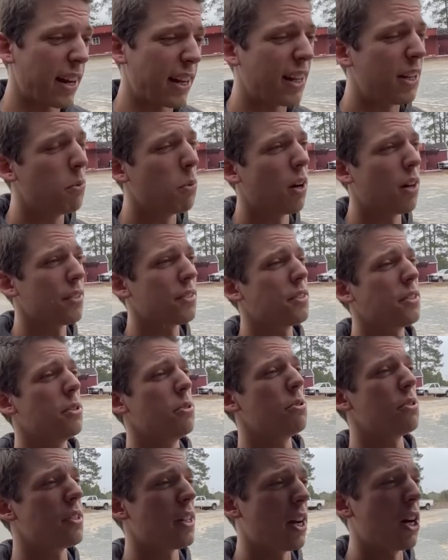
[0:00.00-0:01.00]
he wants
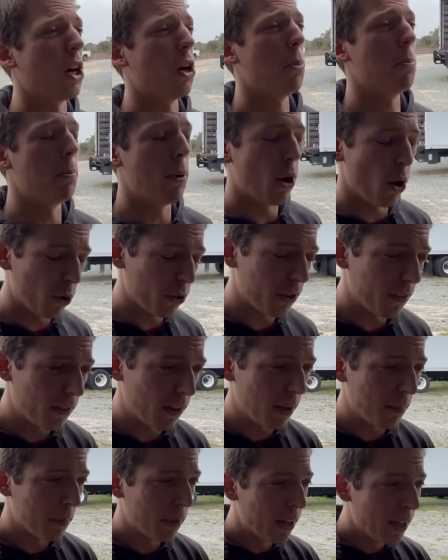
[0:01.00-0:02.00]
to sell both of
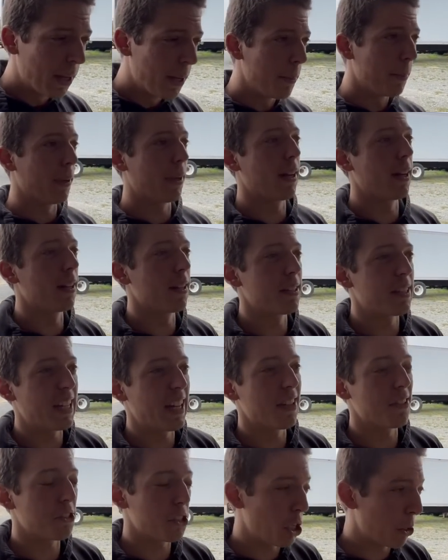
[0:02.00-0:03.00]
them because
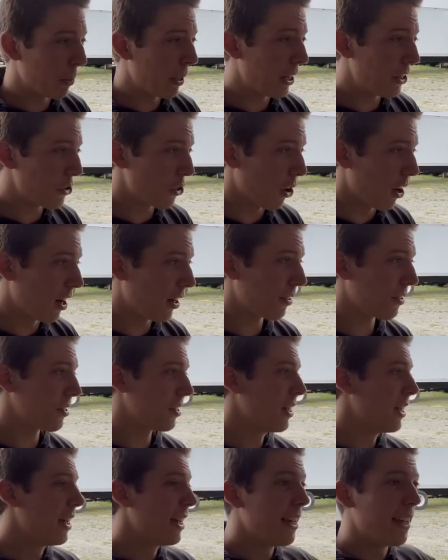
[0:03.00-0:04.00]
he has too many trucks.